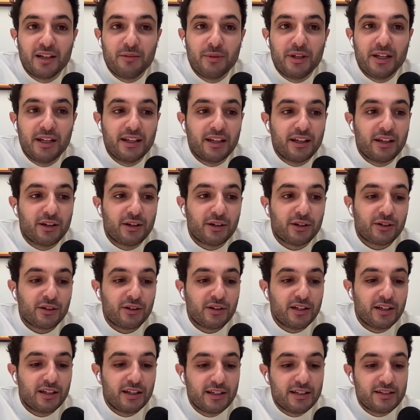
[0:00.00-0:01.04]
meaning
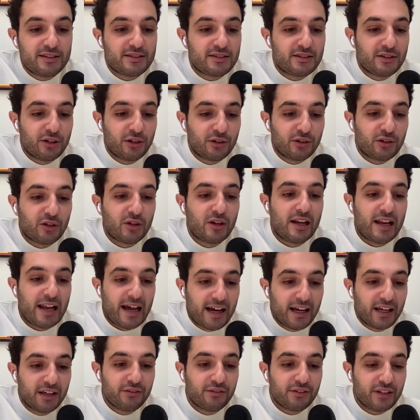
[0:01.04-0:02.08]
it's not
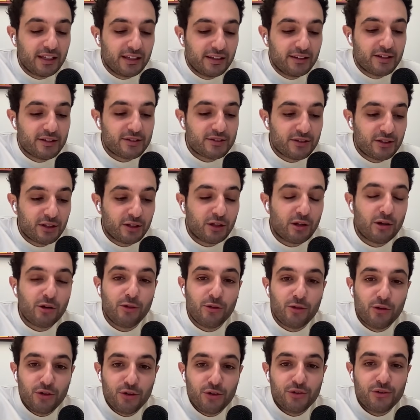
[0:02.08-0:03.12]
live, it does not
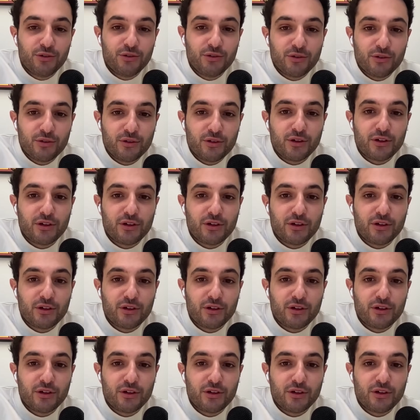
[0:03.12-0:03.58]
learn